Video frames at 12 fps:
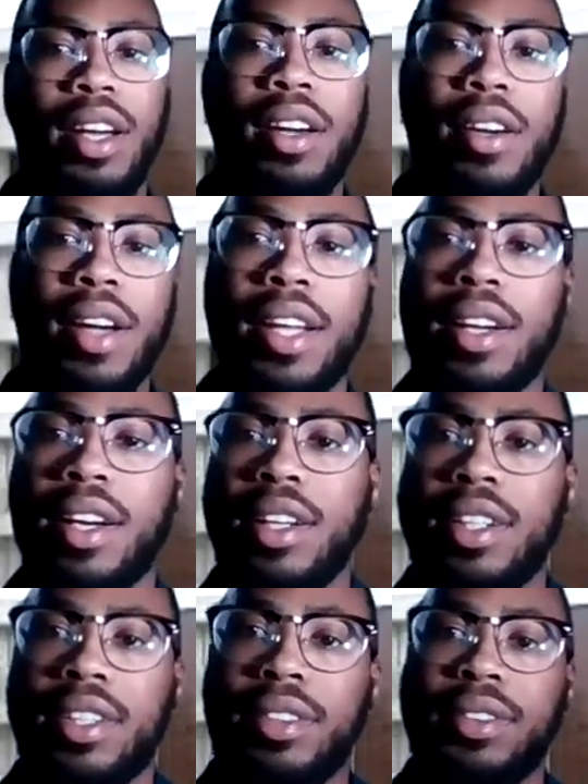All right.
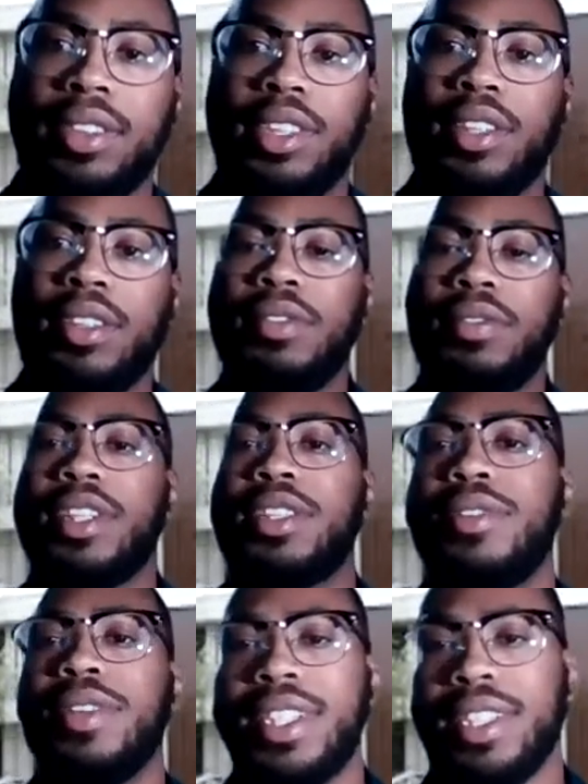So first
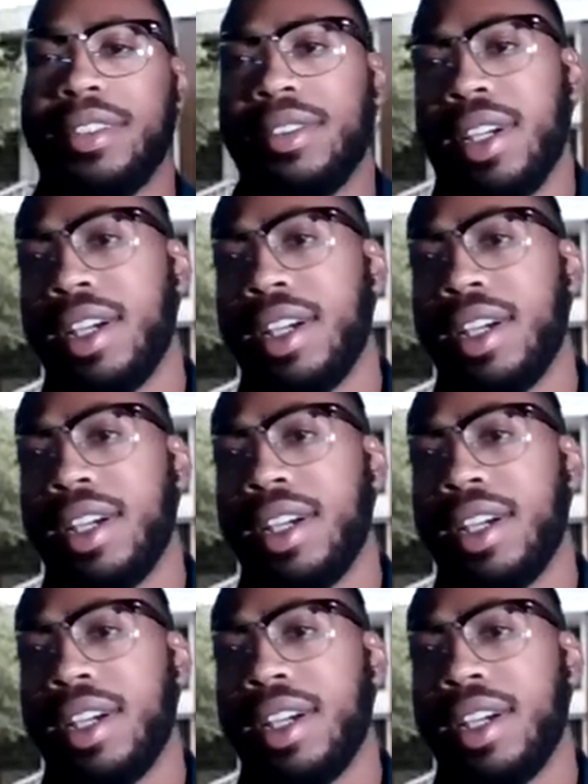question.